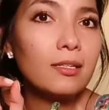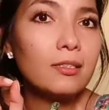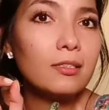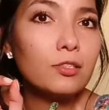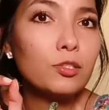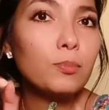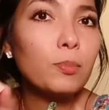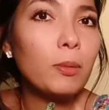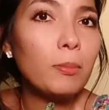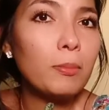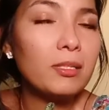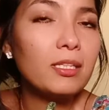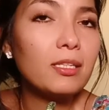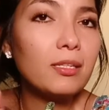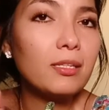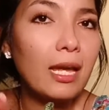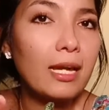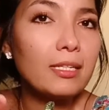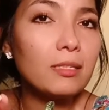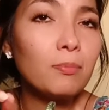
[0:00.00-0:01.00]

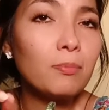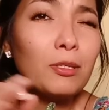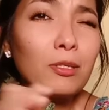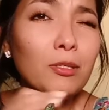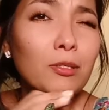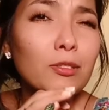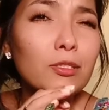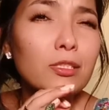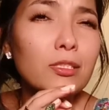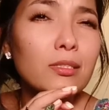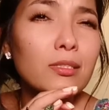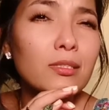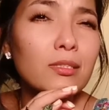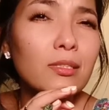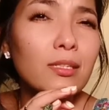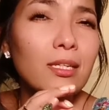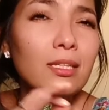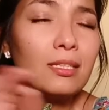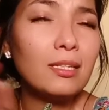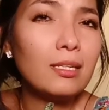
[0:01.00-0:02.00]
supplemented light, because
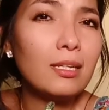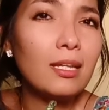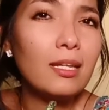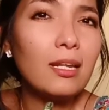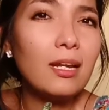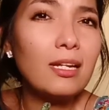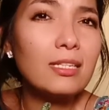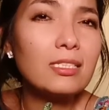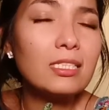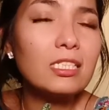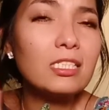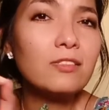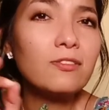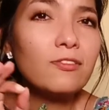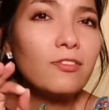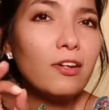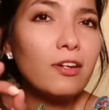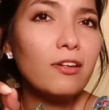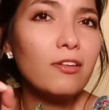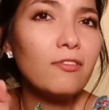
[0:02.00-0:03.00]
in the Netherlands it's
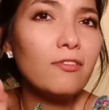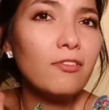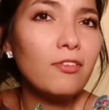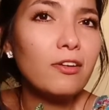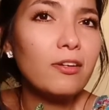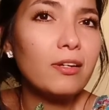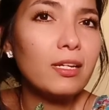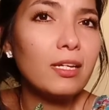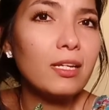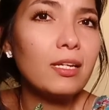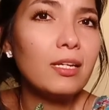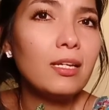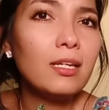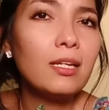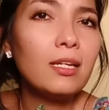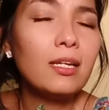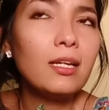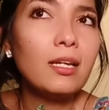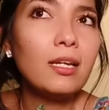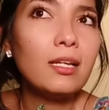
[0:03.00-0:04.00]
very
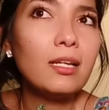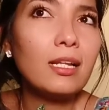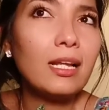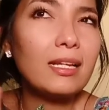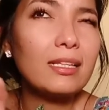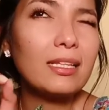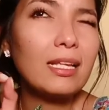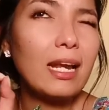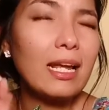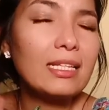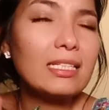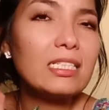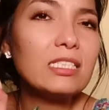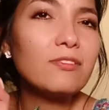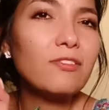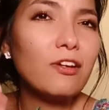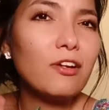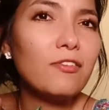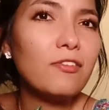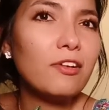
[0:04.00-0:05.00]
like the light is
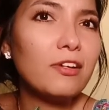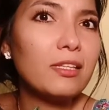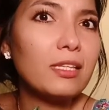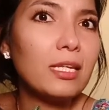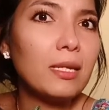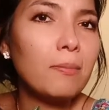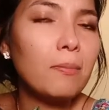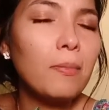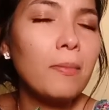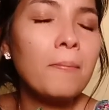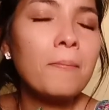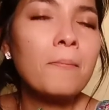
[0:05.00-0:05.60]
very dim,